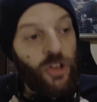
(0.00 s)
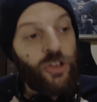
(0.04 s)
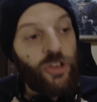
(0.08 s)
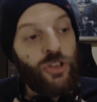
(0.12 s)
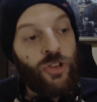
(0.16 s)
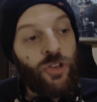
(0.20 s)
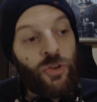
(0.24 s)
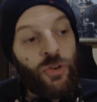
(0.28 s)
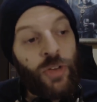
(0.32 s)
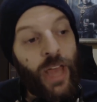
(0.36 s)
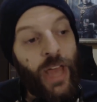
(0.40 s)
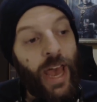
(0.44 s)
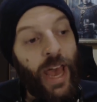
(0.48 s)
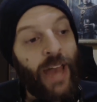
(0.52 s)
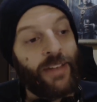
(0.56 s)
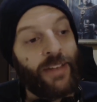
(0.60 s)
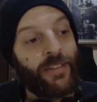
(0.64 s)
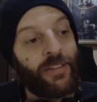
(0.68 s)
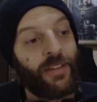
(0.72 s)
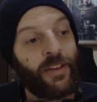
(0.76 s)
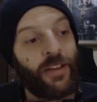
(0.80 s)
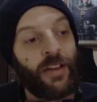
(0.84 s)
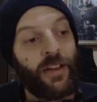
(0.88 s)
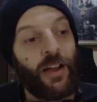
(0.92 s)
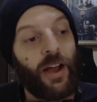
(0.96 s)
You
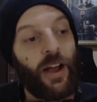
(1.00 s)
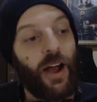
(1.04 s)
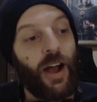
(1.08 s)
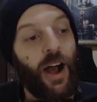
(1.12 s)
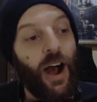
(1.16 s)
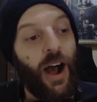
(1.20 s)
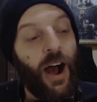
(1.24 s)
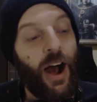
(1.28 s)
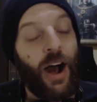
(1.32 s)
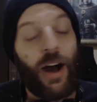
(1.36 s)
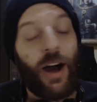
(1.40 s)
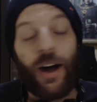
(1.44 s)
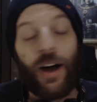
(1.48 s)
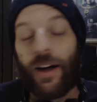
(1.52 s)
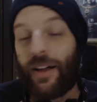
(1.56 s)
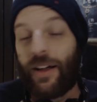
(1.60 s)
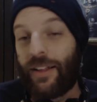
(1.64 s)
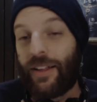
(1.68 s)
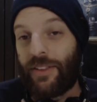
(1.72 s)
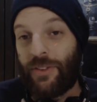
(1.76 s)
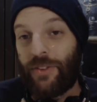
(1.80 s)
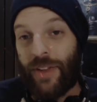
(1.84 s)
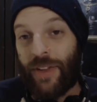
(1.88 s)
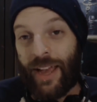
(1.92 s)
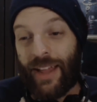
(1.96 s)
get
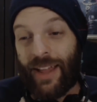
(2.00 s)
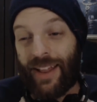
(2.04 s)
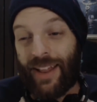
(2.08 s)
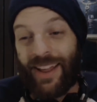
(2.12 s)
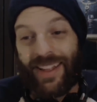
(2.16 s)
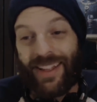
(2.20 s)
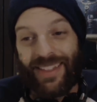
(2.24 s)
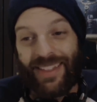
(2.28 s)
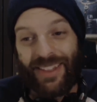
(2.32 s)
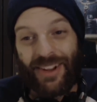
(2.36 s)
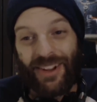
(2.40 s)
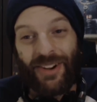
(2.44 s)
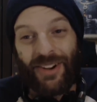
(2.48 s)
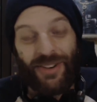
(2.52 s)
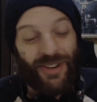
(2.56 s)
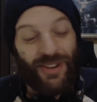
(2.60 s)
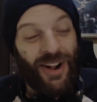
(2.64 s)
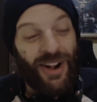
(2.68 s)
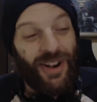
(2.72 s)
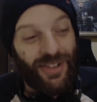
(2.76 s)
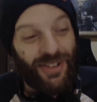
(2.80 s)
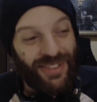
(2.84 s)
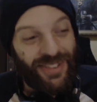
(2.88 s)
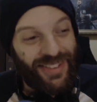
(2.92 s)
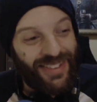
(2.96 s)
the
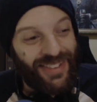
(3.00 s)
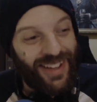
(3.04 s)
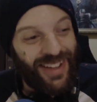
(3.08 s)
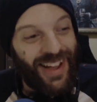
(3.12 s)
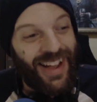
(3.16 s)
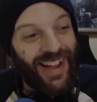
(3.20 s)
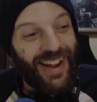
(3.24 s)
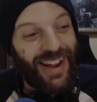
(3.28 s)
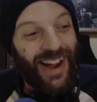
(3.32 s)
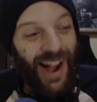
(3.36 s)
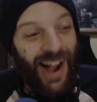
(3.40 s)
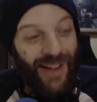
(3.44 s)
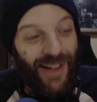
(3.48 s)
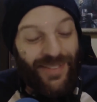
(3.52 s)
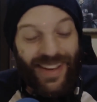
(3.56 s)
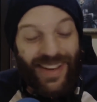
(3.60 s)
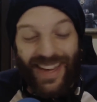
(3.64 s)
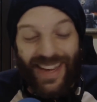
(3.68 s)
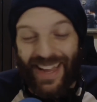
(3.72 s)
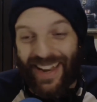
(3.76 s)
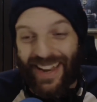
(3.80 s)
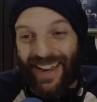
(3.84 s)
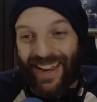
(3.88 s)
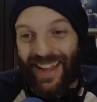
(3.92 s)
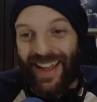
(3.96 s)
Crones coming
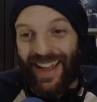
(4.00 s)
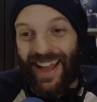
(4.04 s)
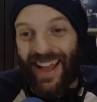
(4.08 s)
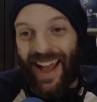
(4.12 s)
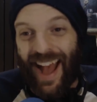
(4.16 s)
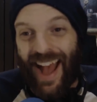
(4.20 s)
in